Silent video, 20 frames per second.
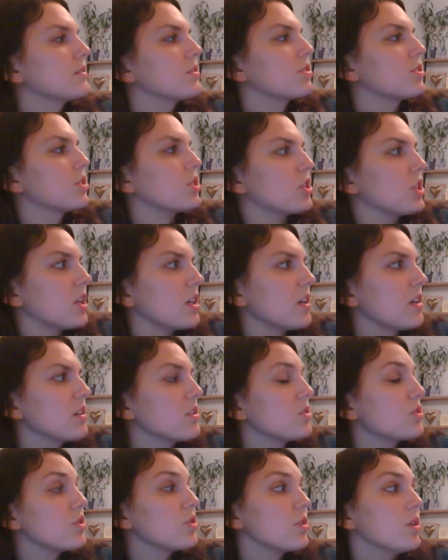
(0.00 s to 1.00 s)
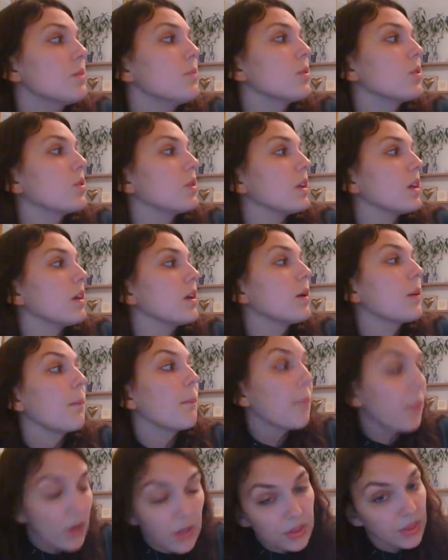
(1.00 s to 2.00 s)
She, Judy Moody,
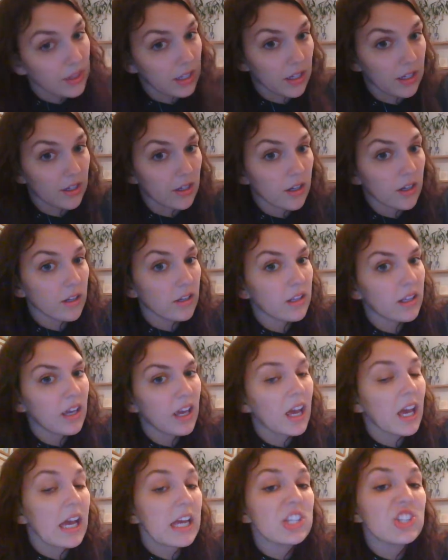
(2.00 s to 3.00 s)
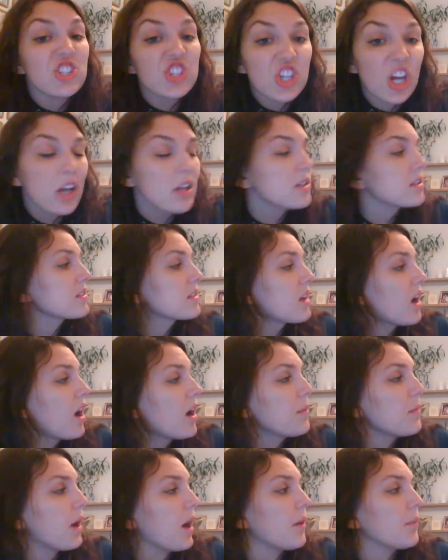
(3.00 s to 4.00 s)
birthday girl, had just
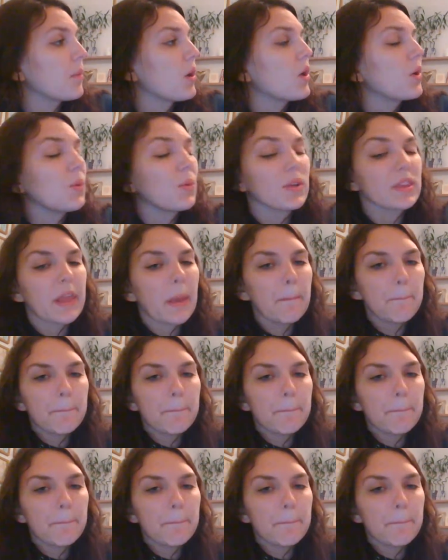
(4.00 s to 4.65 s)
come up with the